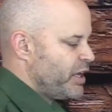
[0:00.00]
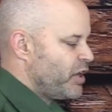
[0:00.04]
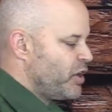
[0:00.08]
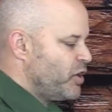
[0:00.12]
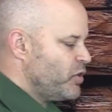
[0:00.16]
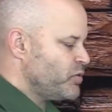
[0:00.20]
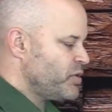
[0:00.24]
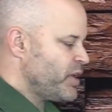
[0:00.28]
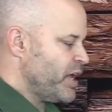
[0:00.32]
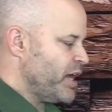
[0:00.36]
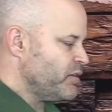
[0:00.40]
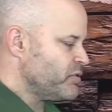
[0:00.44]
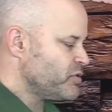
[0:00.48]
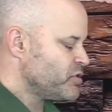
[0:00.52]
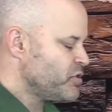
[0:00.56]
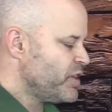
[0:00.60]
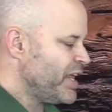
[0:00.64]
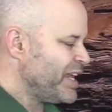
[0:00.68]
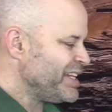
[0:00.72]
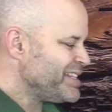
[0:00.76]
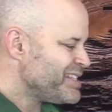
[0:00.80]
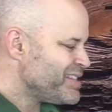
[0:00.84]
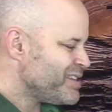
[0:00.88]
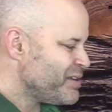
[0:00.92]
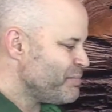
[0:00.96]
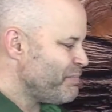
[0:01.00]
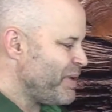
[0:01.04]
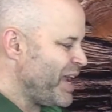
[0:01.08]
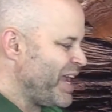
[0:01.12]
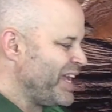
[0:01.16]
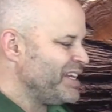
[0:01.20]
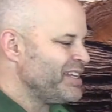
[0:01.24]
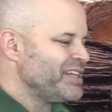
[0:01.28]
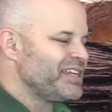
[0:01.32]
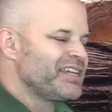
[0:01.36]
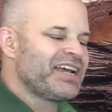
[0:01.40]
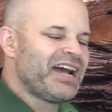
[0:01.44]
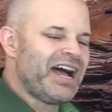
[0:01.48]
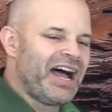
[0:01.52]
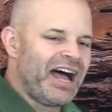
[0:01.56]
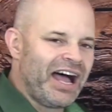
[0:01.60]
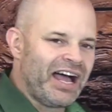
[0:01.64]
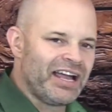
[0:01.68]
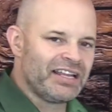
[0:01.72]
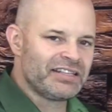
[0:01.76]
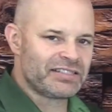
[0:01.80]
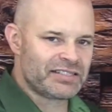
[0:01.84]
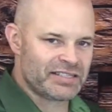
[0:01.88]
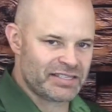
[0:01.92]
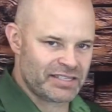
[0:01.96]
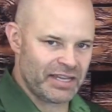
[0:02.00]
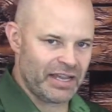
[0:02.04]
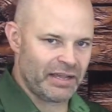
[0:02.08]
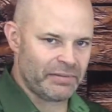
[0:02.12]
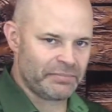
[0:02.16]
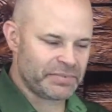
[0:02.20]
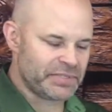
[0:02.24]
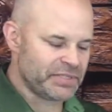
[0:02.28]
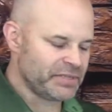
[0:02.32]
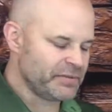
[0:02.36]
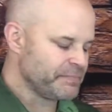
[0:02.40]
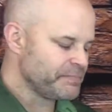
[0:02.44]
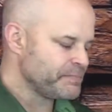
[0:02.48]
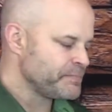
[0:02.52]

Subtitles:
go down. So that's the main concept.